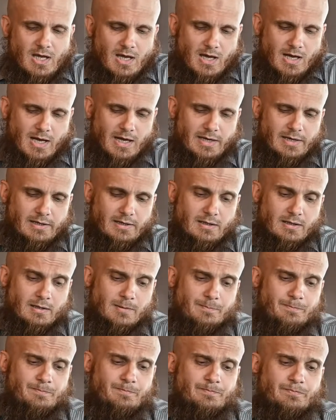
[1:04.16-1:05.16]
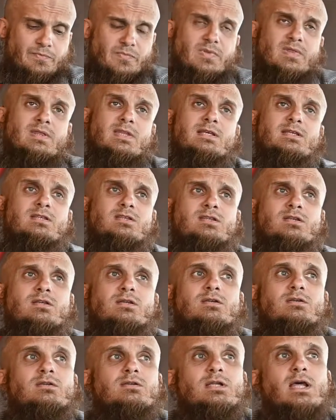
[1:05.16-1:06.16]
And this
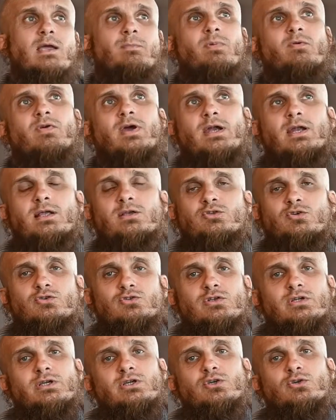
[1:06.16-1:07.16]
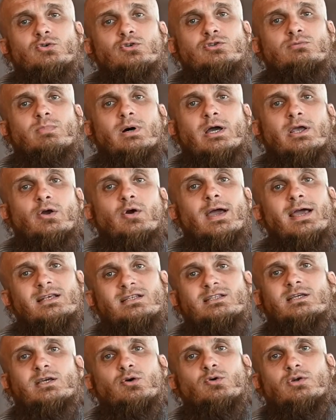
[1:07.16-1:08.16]
type of writing is usually used by your
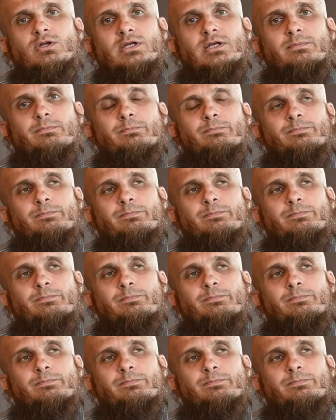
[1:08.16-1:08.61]
SEO team.